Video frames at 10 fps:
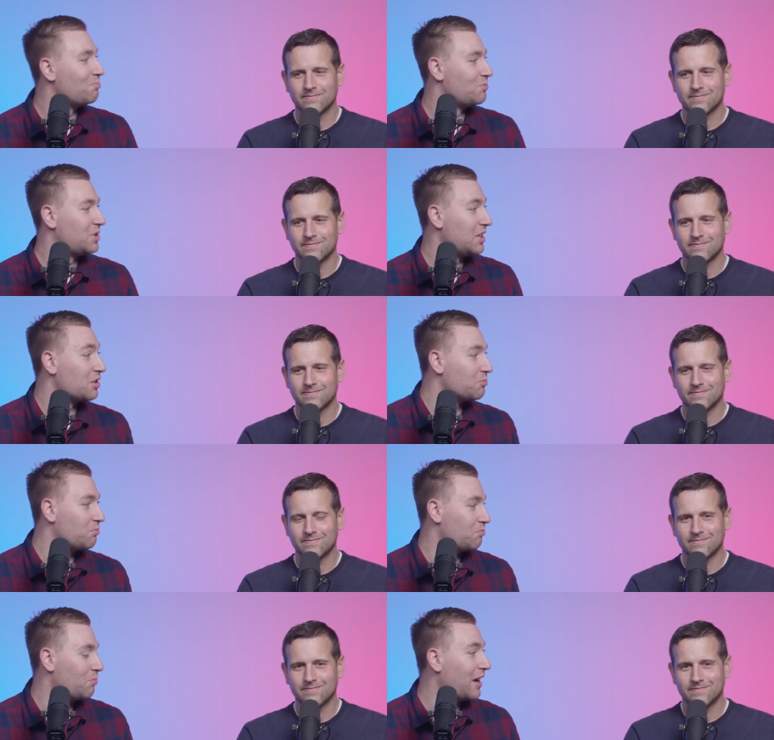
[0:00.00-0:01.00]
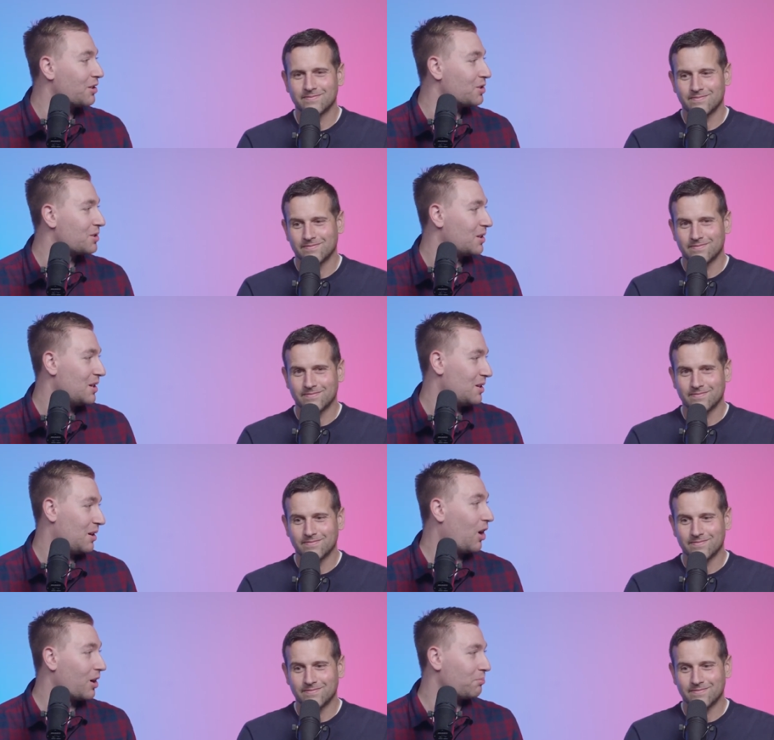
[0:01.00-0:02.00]
Speaker 1: see your mayor's
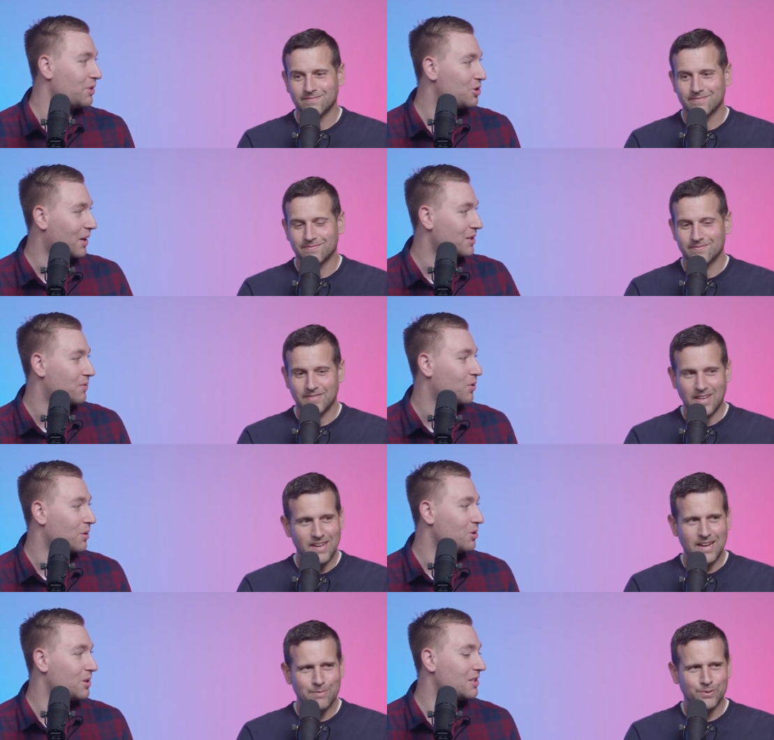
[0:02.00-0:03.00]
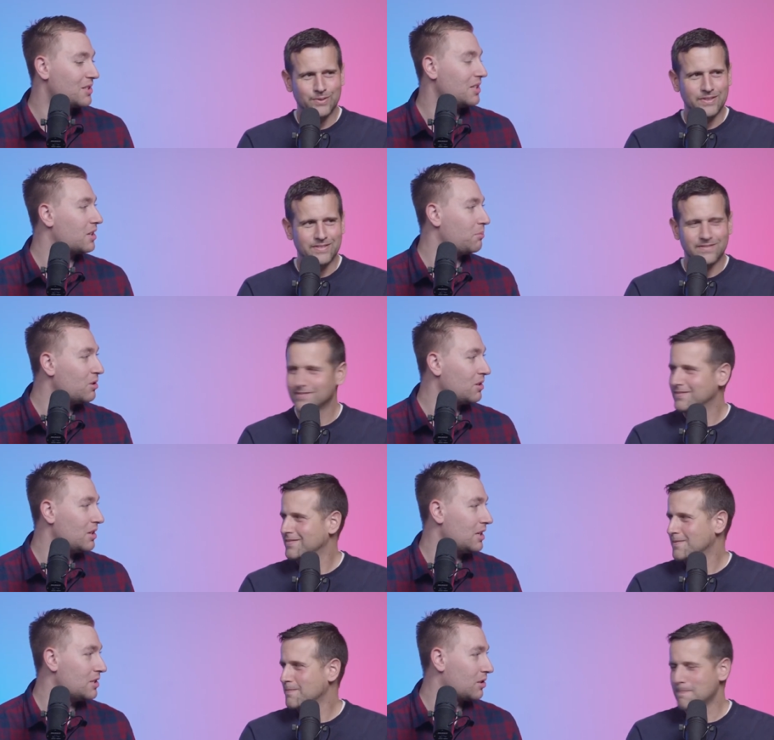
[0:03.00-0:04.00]
heart be transformed. Absolutely. You can see
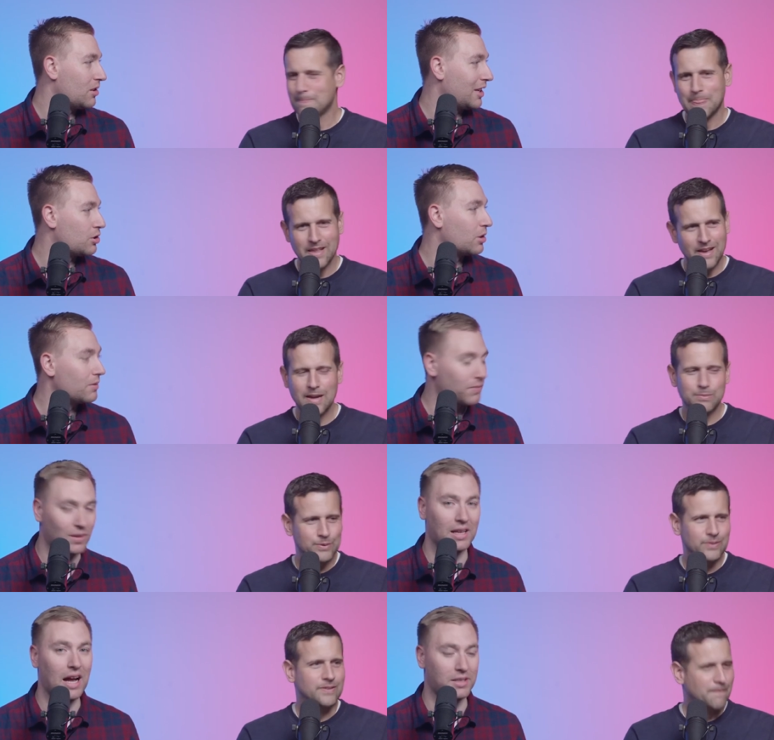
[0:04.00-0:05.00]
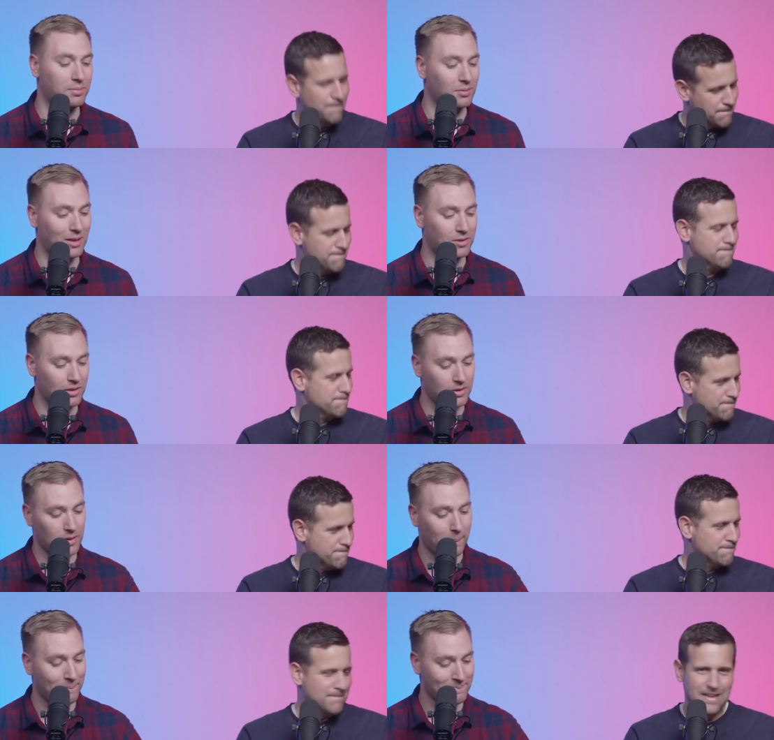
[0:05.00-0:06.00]
communities like turn Absolutely. for the gospel message.
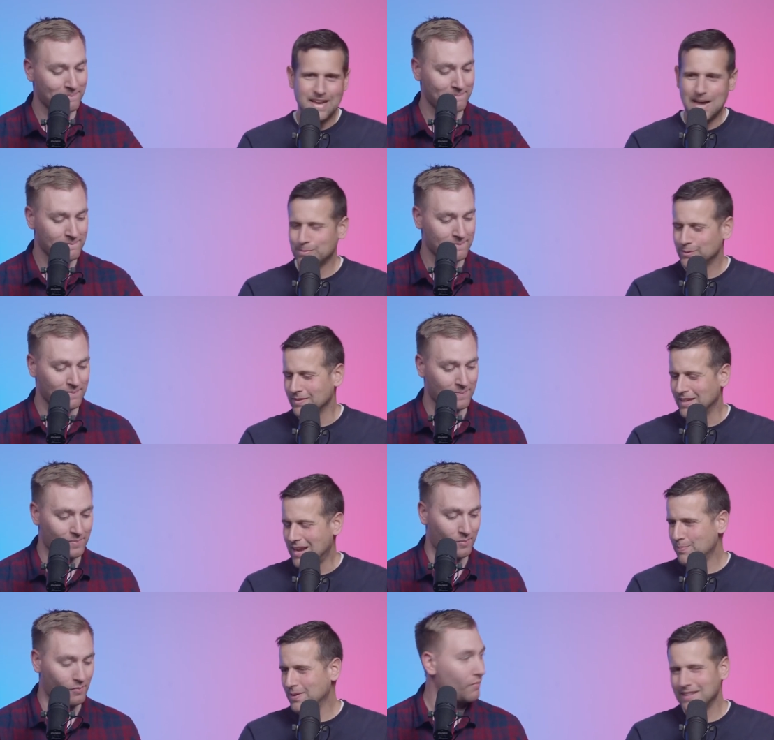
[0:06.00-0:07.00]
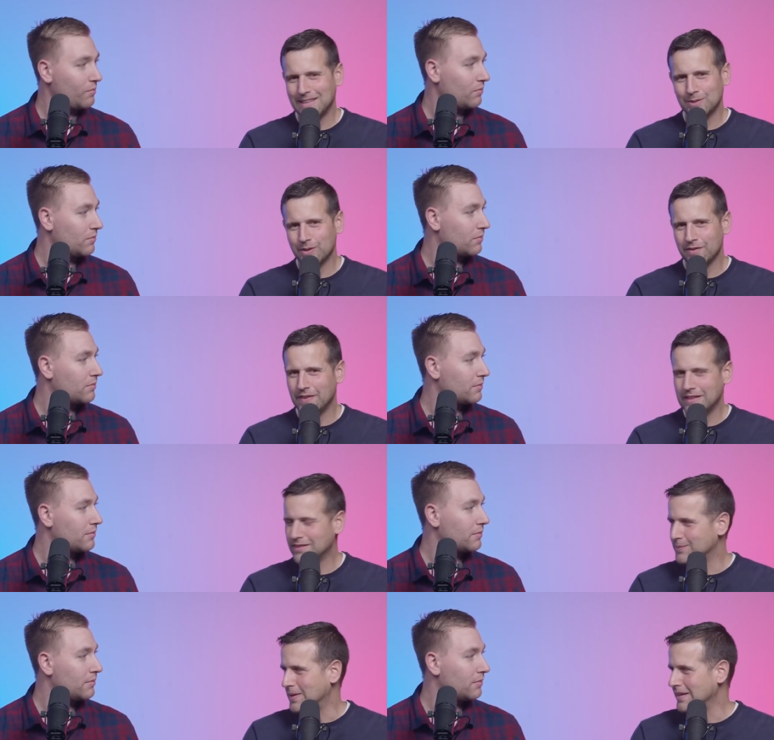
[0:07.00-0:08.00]
So
Speaker 2: Absolutely. And I pray that that's where your faith
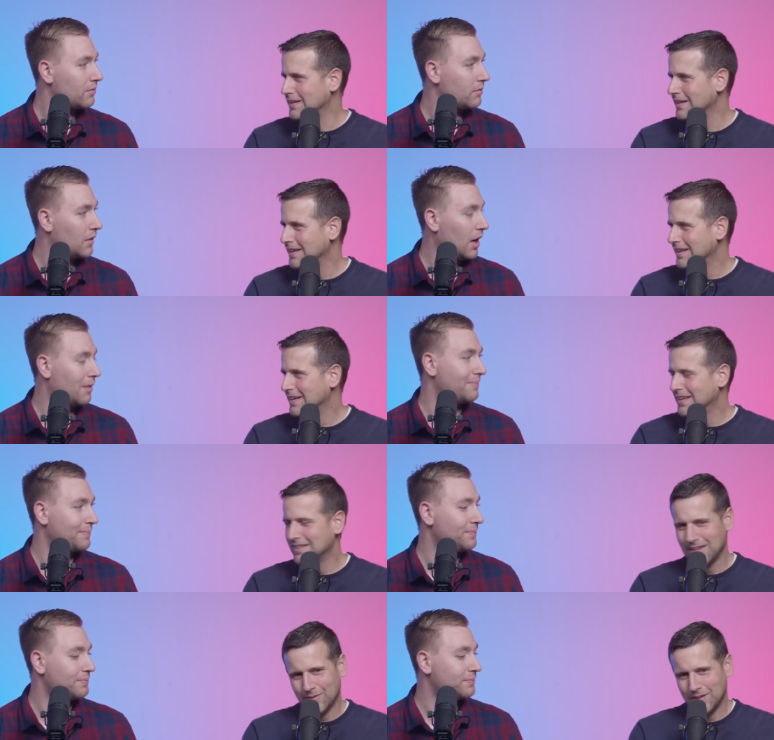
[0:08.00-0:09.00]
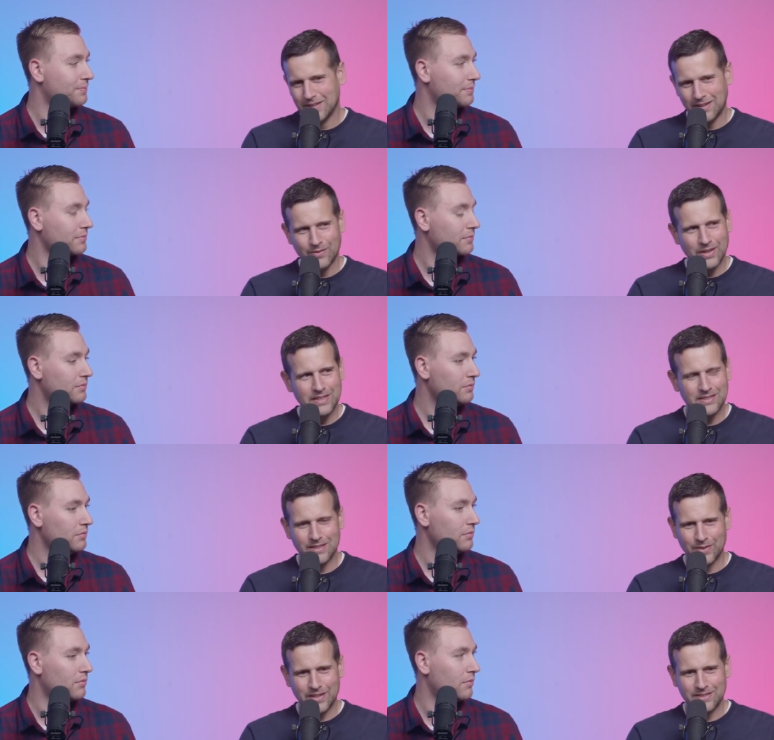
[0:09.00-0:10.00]
is, man. Yeah. That we that we can
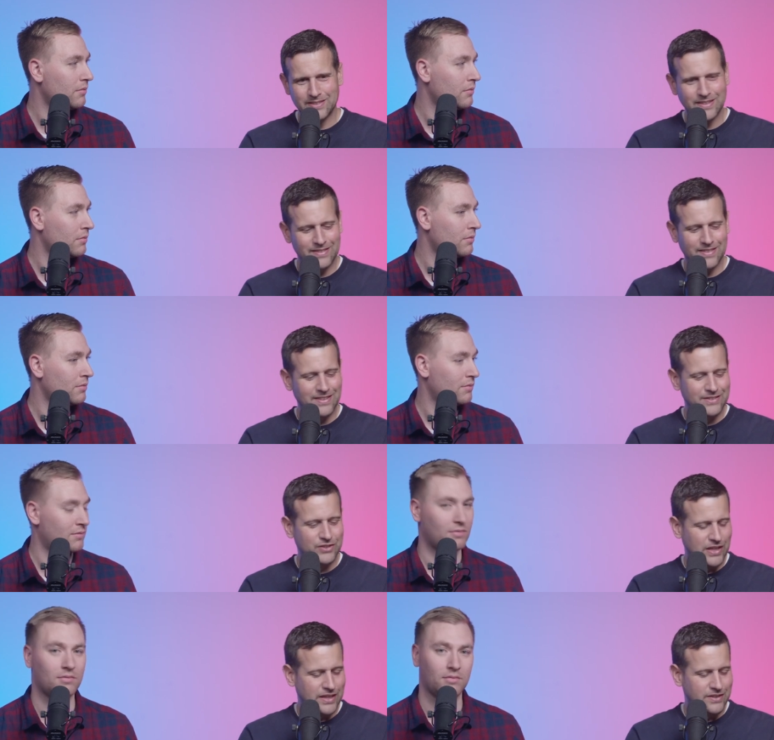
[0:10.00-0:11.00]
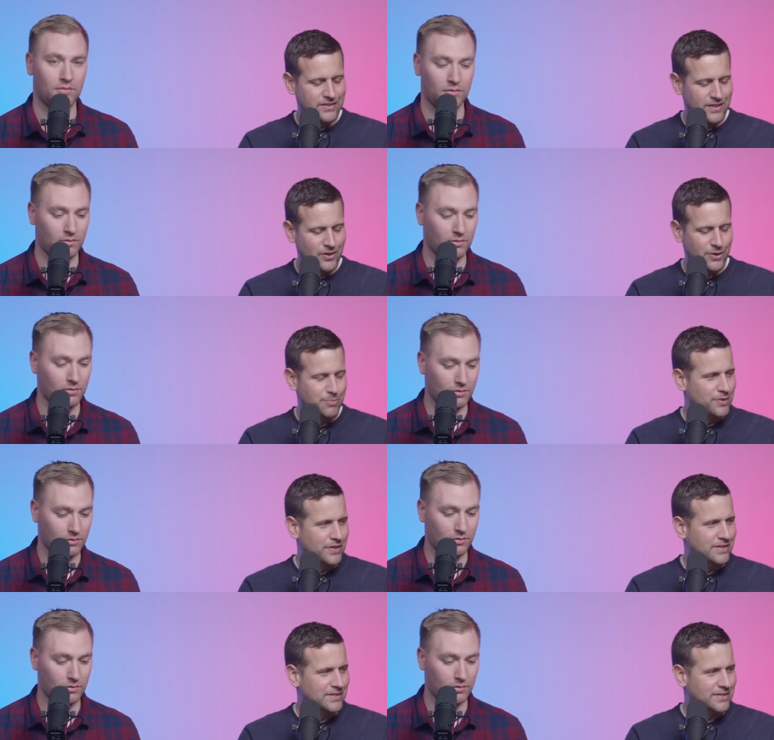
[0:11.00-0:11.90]
see we can see things change in our communities